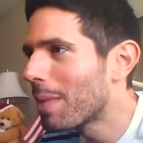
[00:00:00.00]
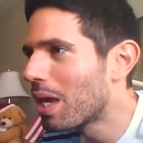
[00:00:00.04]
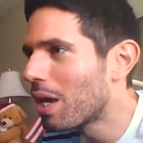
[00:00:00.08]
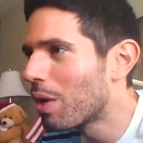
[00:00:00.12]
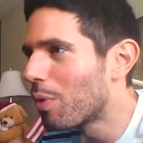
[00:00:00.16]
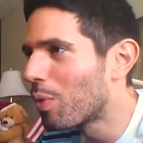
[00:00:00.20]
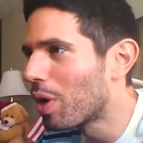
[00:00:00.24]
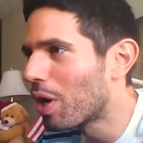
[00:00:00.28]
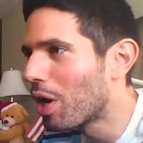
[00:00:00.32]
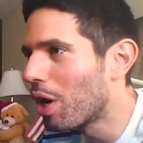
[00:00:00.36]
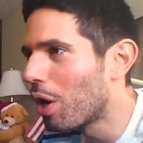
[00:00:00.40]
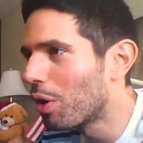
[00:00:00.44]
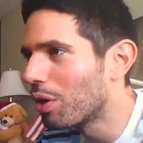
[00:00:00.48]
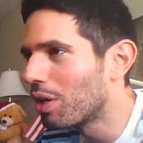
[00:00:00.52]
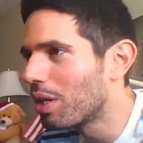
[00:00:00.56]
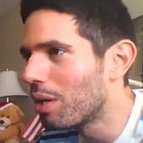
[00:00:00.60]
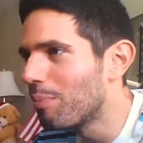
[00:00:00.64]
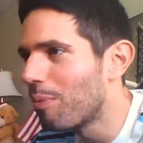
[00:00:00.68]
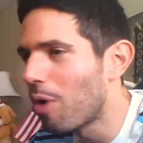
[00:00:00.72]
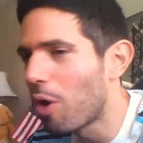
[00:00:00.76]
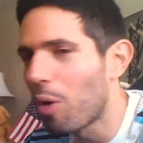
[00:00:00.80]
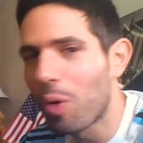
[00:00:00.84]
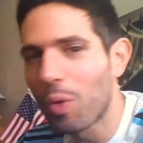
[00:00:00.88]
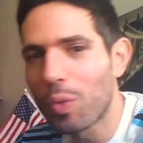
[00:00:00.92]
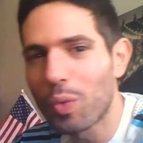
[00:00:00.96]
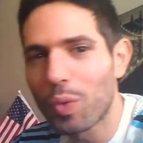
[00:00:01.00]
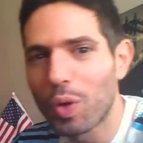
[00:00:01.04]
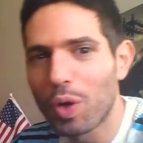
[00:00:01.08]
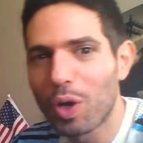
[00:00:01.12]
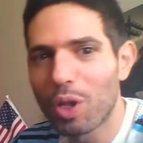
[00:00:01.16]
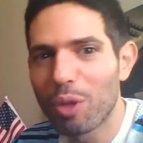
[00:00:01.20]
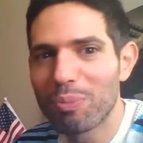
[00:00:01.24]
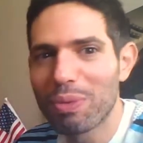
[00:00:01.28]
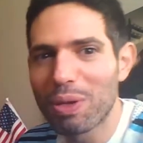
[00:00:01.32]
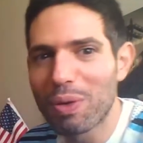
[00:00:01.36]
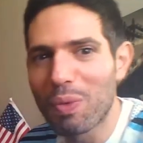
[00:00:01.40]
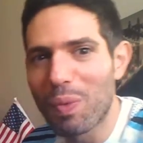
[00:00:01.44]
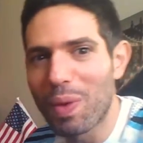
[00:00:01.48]
Here we go. The moment we've
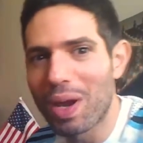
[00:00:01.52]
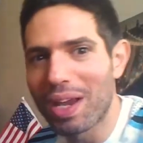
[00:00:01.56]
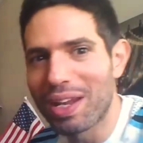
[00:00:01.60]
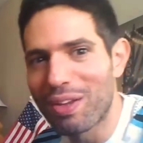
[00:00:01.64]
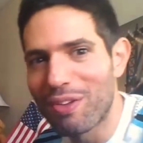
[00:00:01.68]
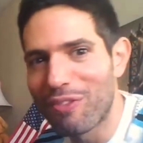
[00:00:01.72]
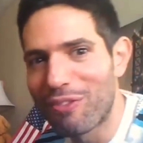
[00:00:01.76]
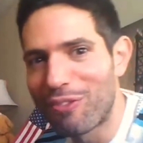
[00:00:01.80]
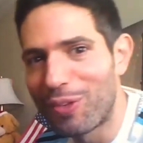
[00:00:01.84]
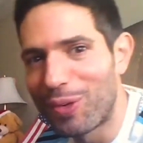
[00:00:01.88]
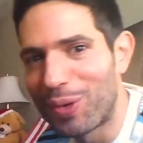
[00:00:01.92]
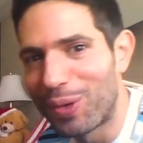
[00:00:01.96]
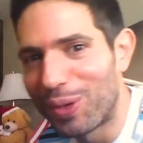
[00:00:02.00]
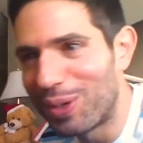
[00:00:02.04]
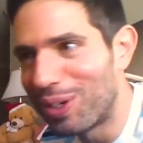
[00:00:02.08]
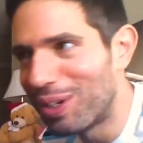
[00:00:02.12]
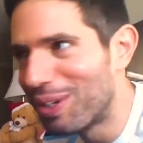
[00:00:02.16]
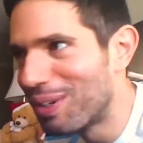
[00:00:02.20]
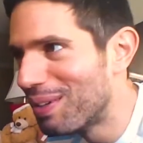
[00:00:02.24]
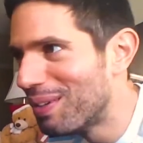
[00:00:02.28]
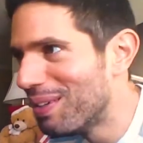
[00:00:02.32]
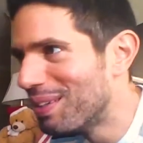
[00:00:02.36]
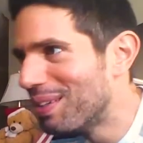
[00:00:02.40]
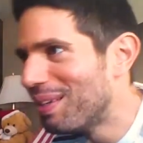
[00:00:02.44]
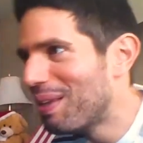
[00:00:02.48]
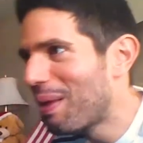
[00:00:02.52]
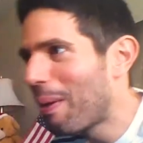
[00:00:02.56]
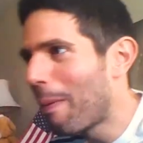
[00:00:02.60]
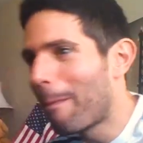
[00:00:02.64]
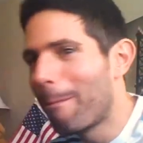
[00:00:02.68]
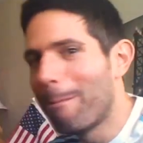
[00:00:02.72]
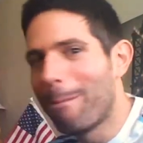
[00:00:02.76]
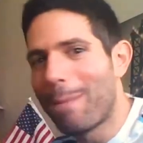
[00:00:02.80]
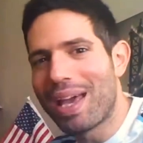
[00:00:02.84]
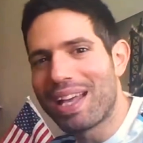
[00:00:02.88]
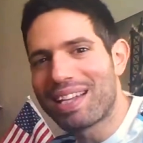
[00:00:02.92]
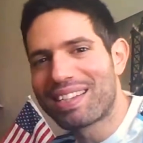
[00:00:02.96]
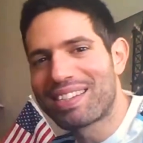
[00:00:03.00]
all been waiting for.
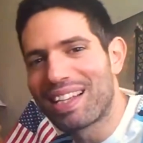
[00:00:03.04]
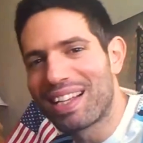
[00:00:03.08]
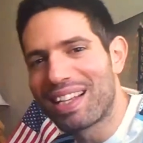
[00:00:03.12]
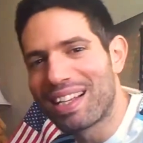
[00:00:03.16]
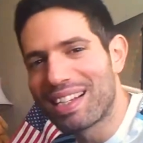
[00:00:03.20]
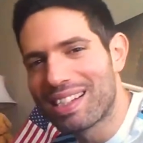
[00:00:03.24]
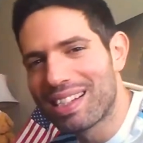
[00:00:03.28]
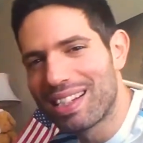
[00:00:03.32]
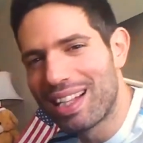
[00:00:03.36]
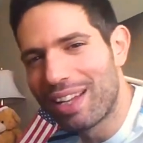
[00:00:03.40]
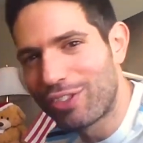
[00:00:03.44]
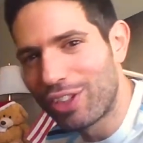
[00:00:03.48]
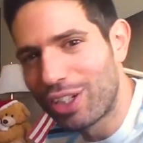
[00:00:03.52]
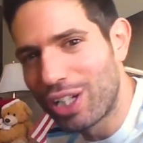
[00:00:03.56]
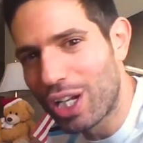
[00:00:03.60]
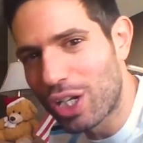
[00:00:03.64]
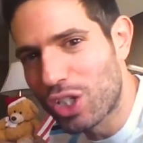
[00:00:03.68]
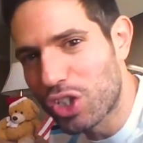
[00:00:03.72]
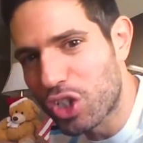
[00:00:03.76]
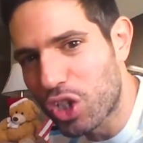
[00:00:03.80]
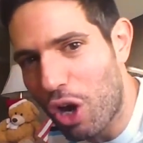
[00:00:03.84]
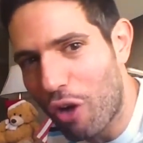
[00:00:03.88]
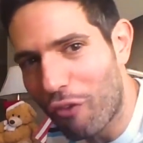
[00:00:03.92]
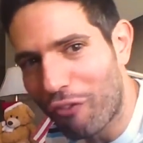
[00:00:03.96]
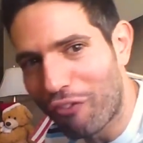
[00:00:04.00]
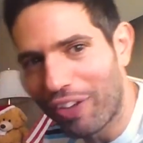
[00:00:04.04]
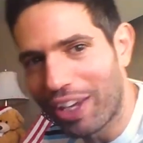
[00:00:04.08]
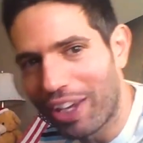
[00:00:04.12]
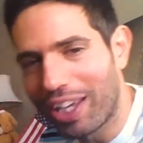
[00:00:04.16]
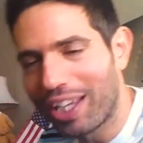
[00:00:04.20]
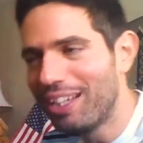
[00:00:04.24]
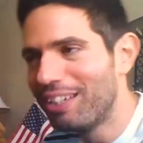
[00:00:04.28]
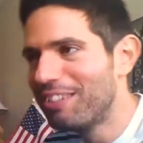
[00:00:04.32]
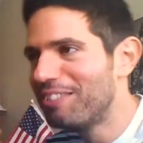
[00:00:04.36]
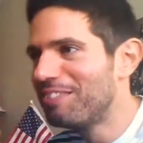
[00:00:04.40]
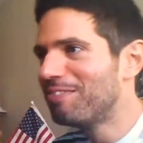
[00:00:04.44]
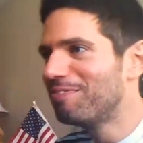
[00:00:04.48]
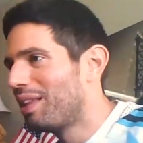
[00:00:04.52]
Messi is lifting the
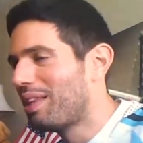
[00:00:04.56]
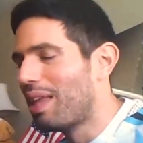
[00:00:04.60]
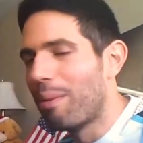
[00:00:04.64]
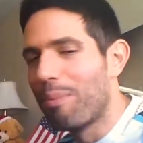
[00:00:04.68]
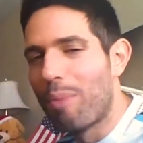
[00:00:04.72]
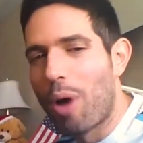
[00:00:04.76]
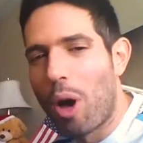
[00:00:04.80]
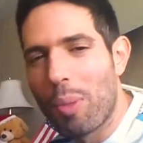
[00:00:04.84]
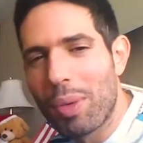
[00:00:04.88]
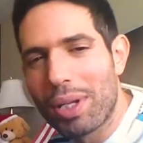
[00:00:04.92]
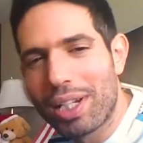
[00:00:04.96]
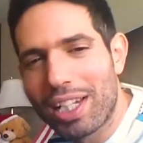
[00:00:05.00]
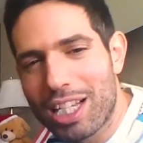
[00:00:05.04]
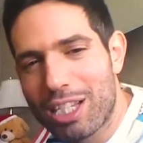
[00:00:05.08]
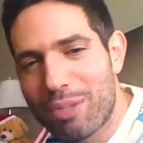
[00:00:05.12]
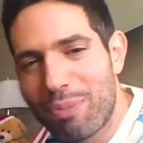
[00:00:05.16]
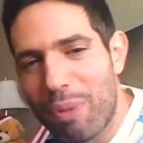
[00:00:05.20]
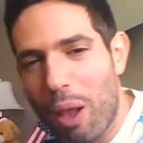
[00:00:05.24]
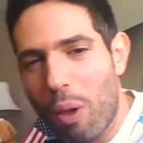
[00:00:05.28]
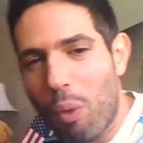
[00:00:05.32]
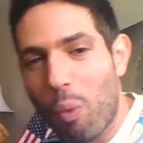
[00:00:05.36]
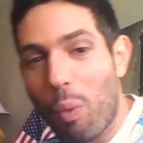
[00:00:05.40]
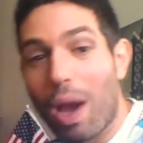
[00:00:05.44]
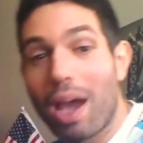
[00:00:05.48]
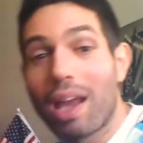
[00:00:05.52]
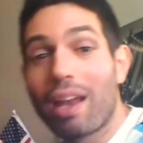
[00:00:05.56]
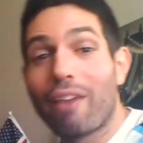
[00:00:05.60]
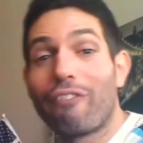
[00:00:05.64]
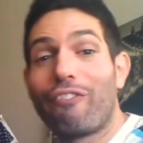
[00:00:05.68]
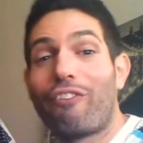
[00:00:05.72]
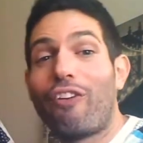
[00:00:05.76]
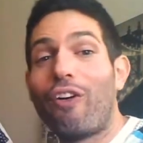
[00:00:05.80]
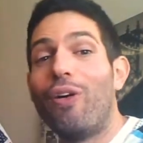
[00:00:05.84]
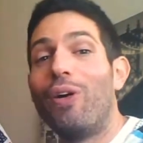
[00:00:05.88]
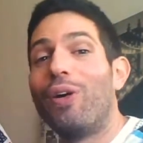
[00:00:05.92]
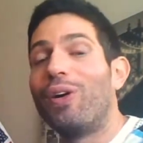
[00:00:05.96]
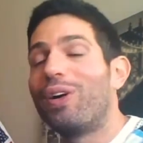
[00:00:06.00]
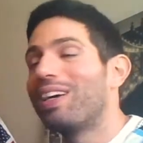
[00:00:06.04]
trophy. The moment he's been waiting
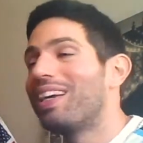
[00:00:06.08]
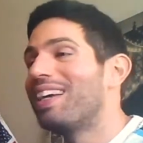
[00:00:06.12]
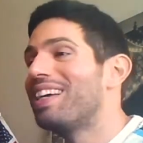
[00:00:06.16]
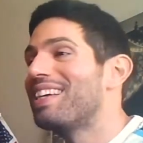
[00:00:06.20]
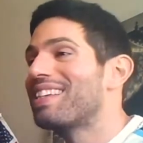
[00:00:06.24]
for